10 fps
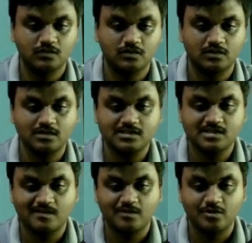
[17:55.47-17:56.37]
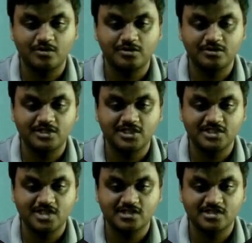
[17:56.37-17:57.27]
In this I'm going to
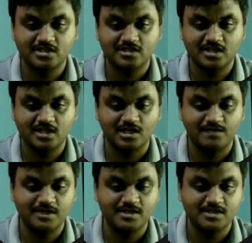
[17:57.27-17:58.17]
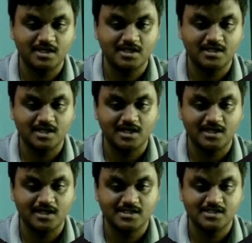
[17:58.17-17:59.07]
destructure the elements. It
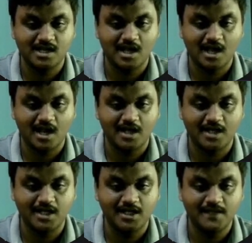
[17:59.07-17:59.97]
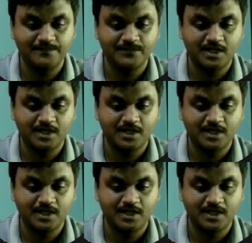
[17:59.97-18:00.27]
contains the ID,